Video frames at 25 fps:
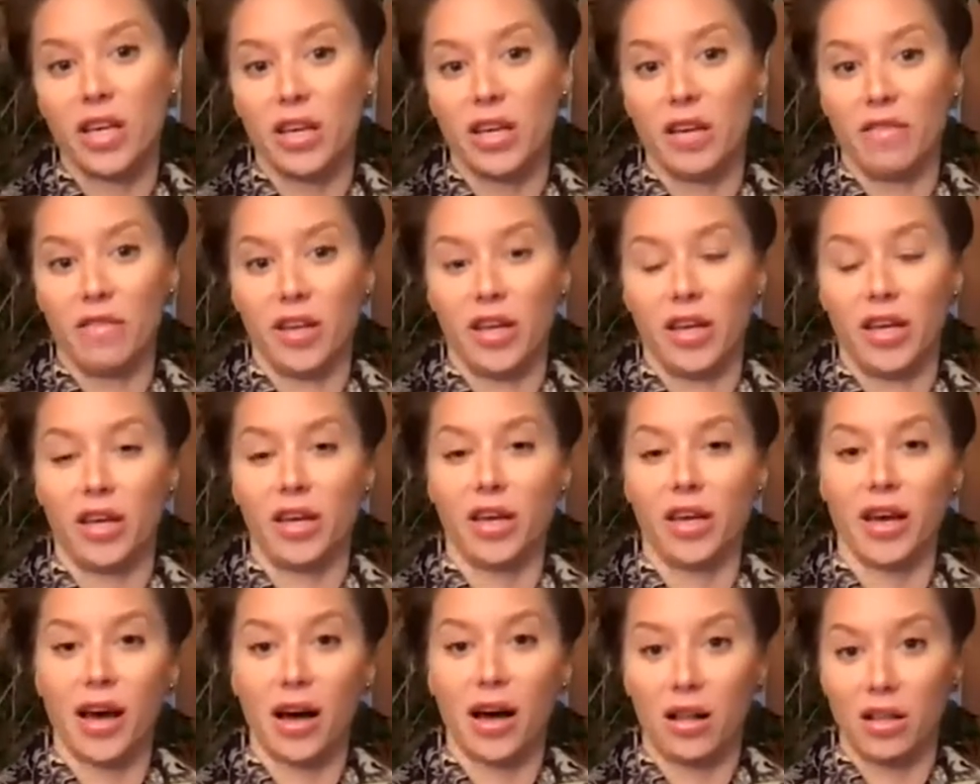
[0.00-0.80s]

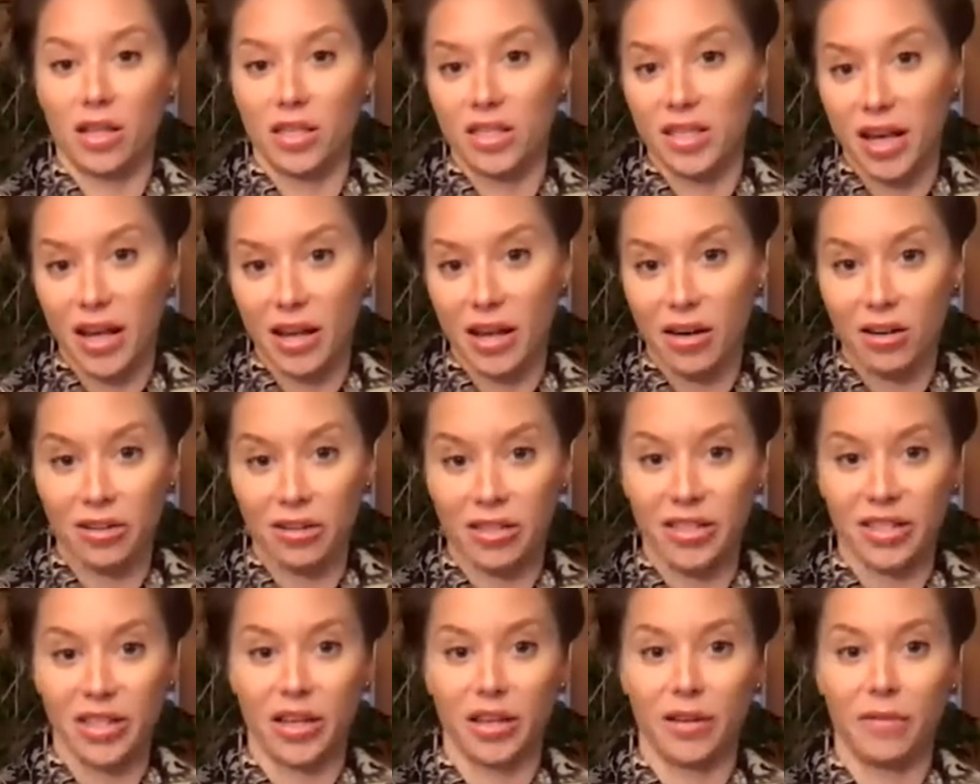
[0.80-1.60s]
evening, Alice
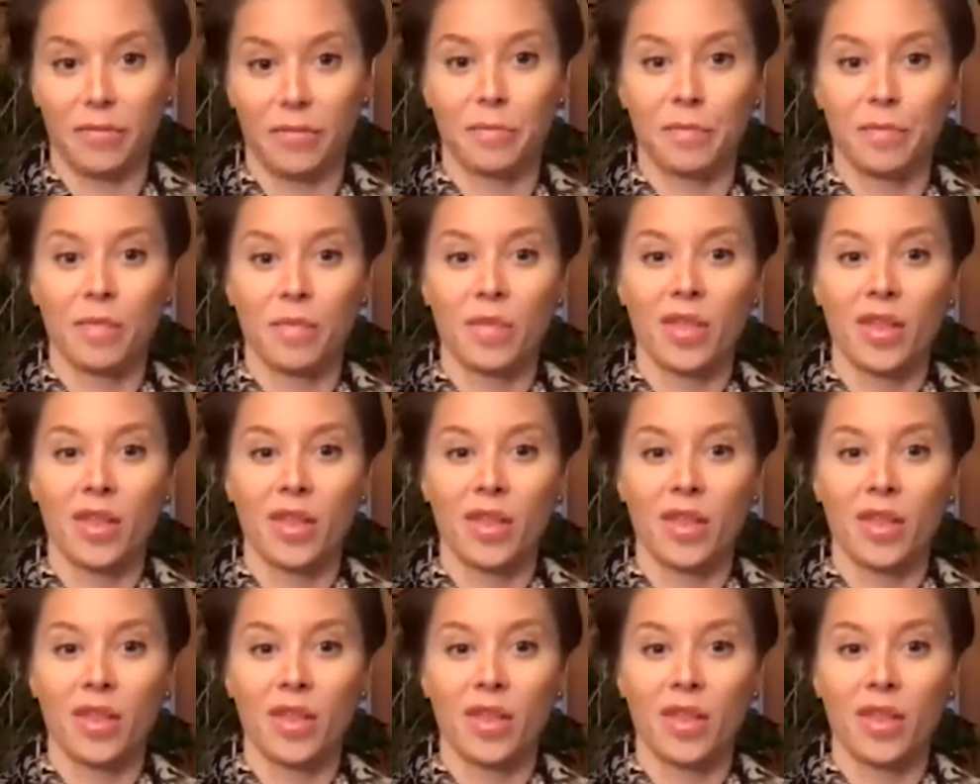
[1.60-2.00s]
Henderson.